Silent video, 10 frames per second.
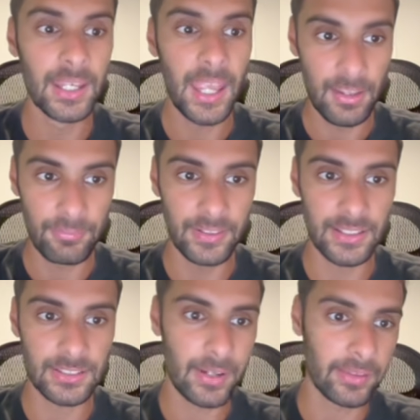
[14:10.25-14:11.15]
and
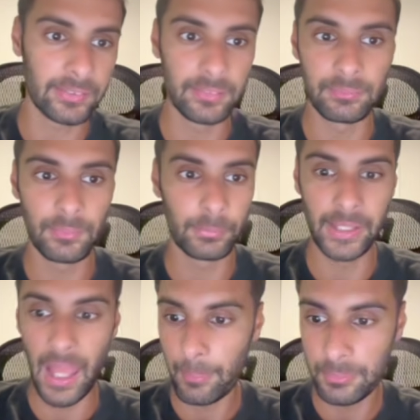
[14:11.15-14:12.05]
fitness rather than
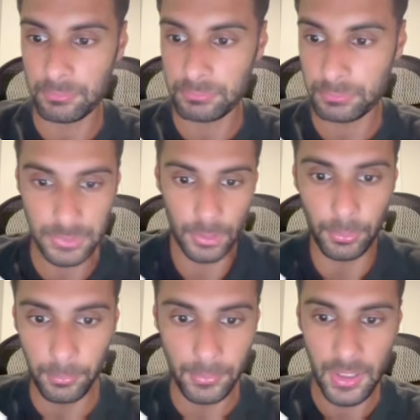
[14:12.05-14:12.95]
rehab. So
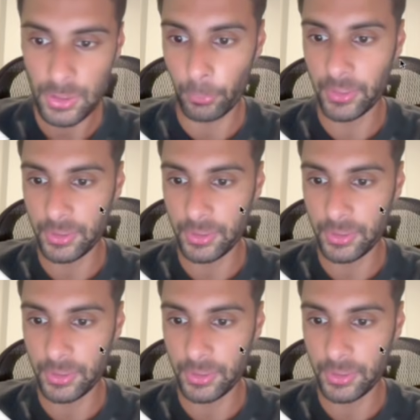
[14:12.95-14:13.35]
boom. So what you can